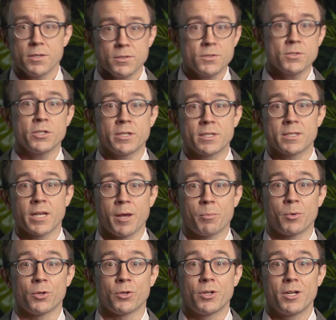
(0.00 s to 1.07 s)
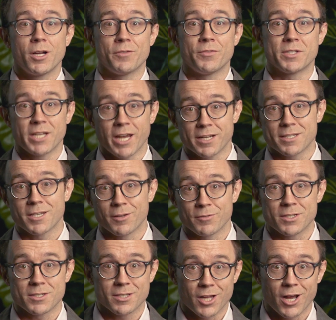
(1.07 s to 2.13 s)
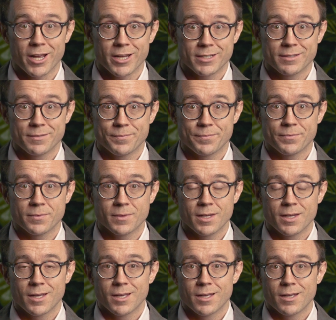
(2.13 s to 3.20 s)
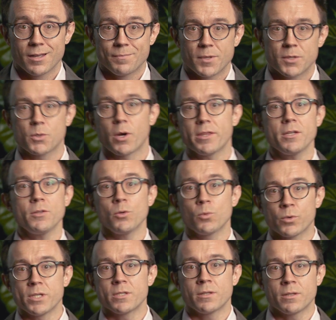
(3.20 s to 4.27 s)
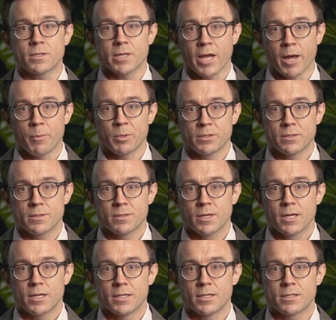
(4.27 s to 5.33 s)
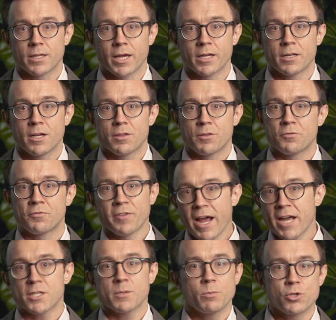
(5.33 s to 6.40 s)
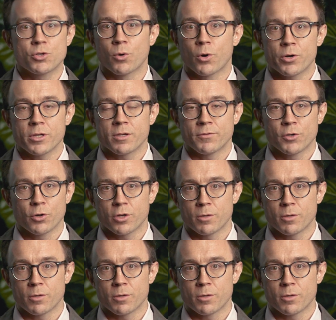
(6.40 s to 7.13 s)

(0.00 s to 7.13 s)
This is an example of a text-heavy slide. So I think the reason this happens is that the vast majority of your